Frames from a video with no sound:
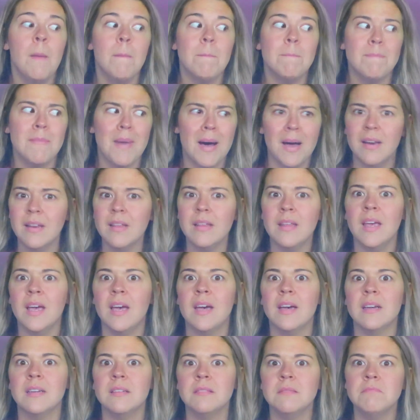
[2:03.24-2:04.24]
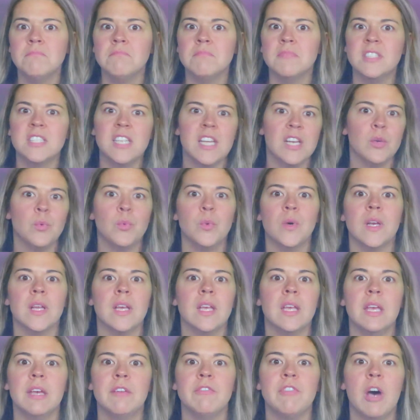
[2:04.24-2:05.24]
Monica didn't want
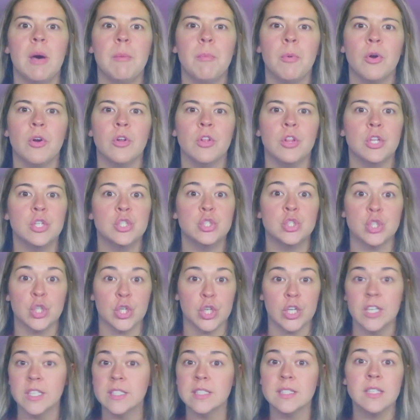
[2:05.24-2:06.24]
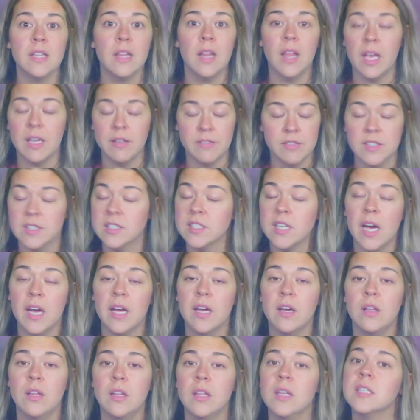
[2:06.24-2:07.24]
to give up her luxurious
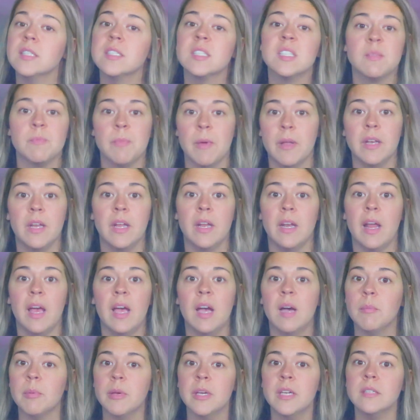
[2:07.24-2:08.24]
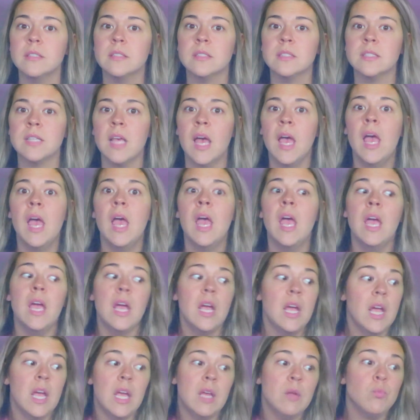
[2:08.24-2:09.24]
lifestyle and spending habits,
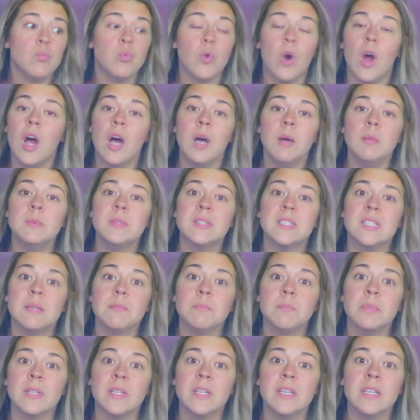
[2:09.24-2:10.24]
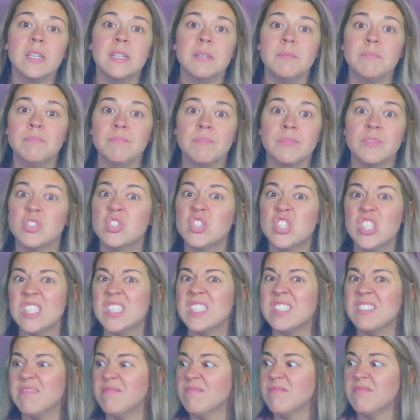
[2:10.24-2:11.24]
and Rob simply
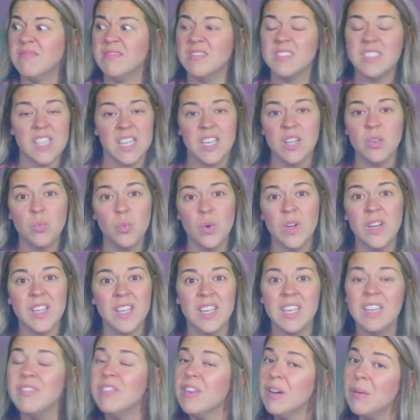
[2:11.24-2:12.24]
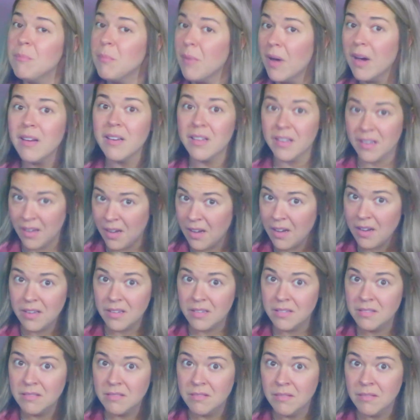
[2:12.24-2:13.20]
just didn't want to give up Monica.